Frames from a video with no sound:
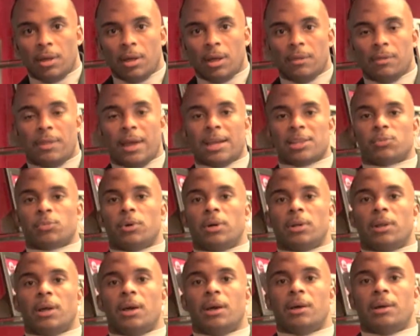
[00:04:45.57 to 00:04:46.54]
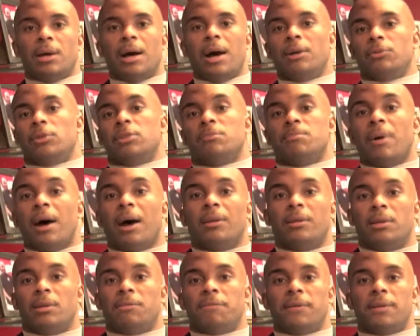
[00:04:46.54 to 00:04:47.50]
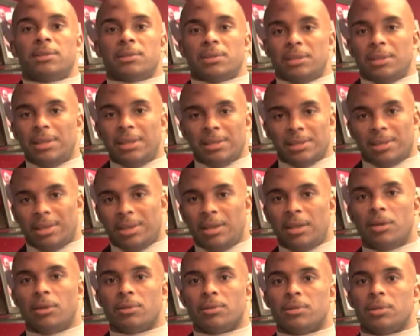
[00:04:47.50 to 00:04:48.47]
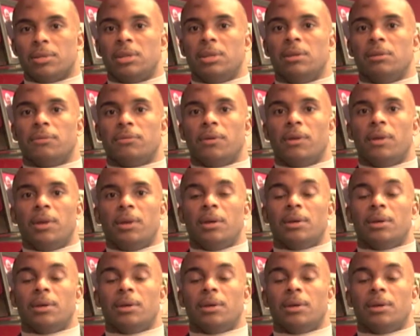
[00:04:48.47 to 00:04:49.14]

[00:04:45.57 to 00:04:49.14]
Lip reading: And that's what Andre's Modern Defense is here to give